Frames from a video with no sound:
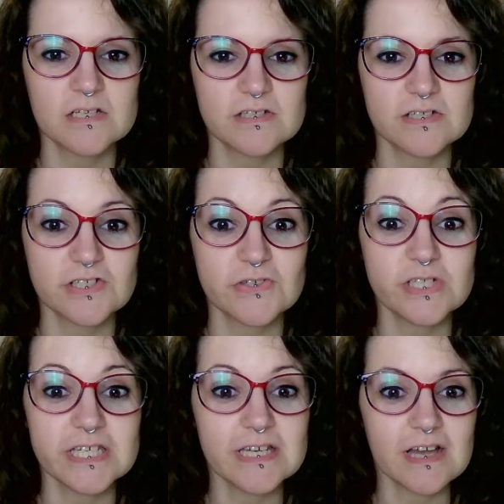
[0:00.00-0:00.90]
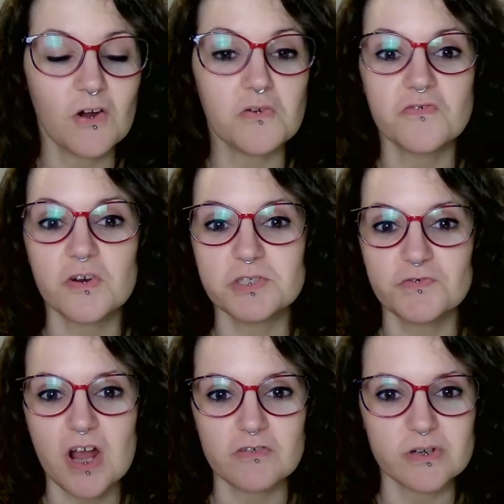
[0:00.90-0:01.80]
Susie, from
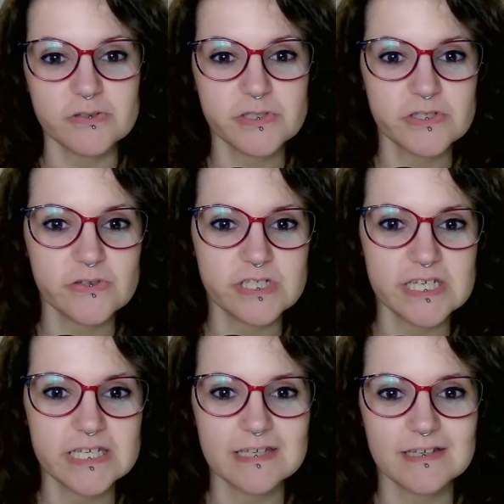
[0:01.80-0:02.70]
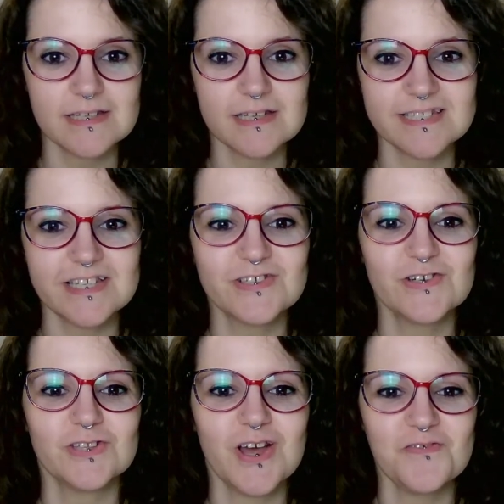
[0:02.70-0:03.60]
Geronimo. Susie sends
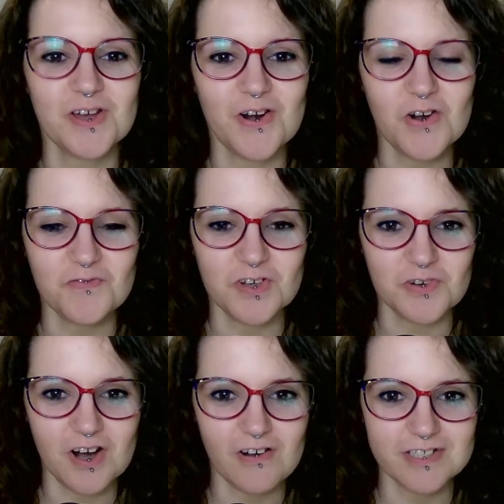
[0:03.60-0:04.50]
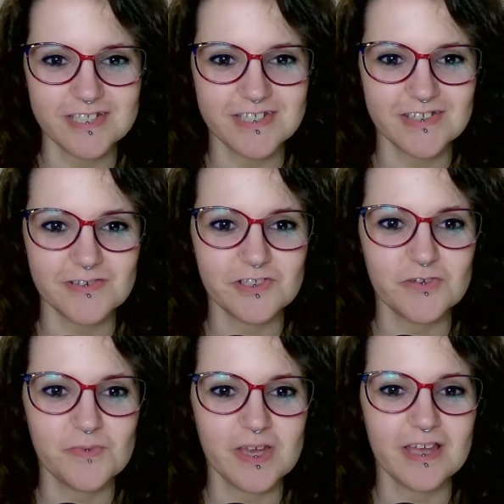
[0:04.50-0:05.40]
her love and heartfelt regards
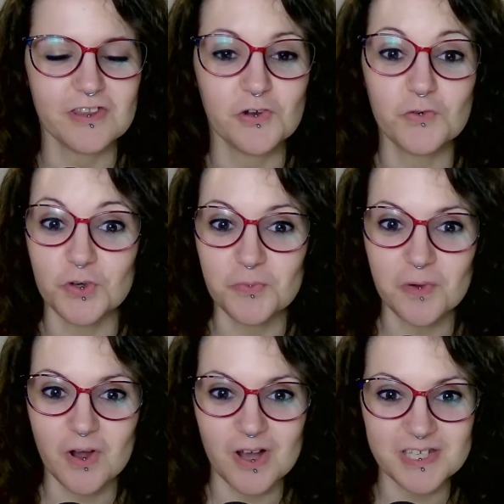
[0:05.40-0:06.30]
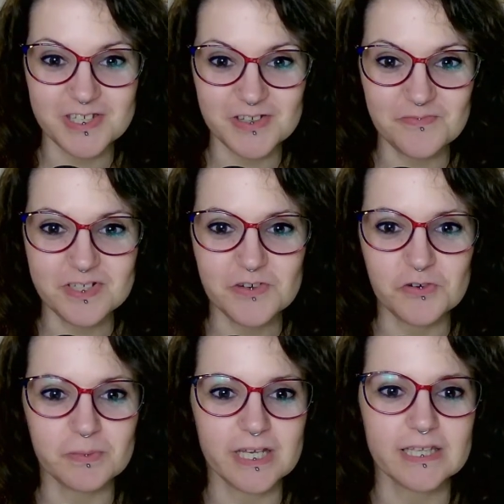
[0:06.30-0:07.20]
to me and the group. Awesome. She
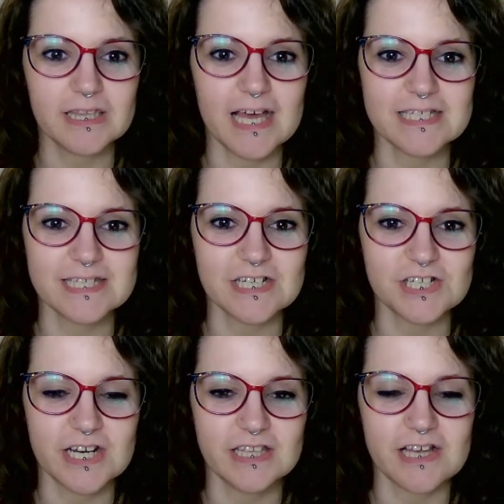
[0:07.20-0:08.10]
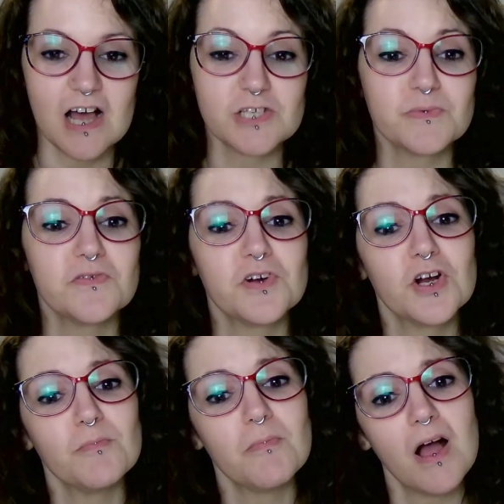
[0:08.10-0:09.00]
replayed last session at the hospital for
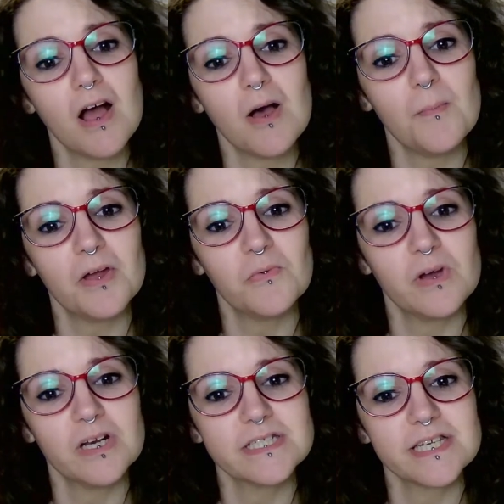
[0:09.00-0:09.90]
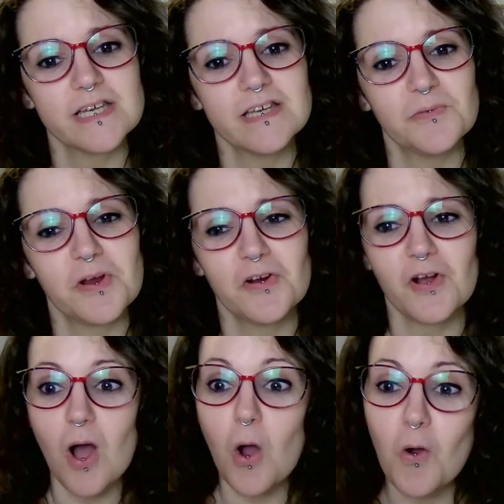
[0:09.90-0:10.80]
her mom and witnessed a healing
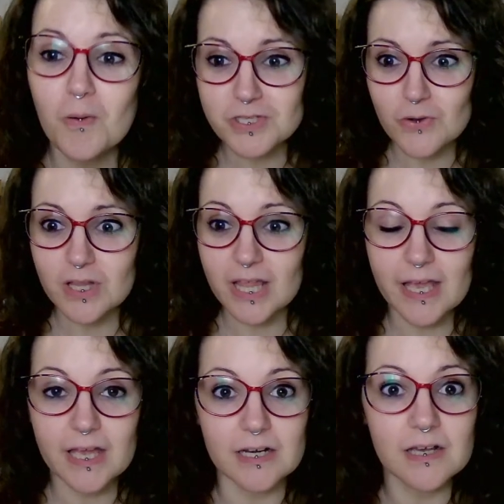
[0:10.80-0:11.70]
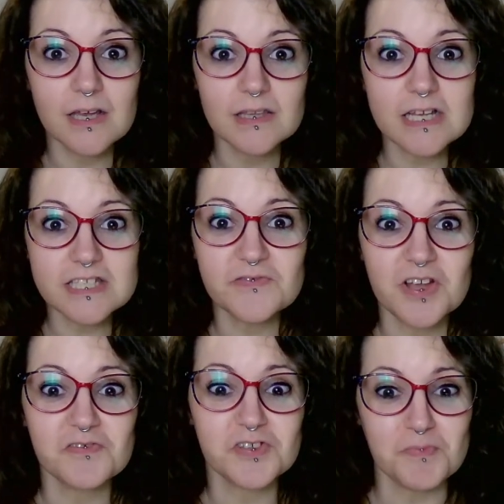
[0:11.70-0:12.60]
miracle. Oh, I'm so glad. Lots of
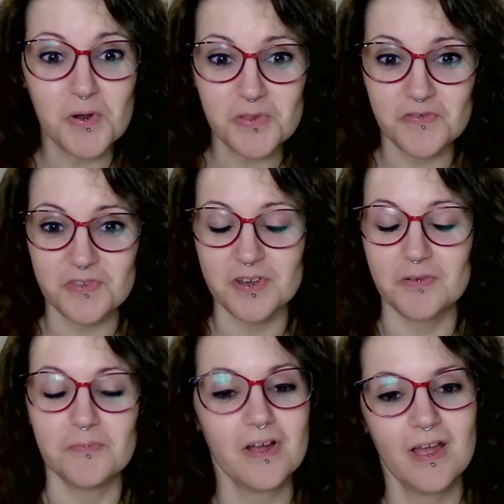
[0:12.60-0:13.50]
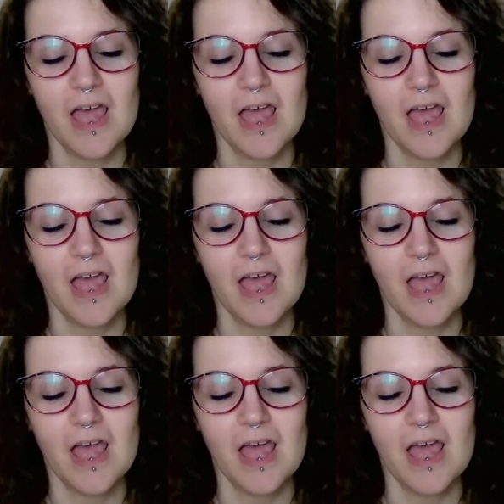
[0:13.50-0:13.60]
love to both of them.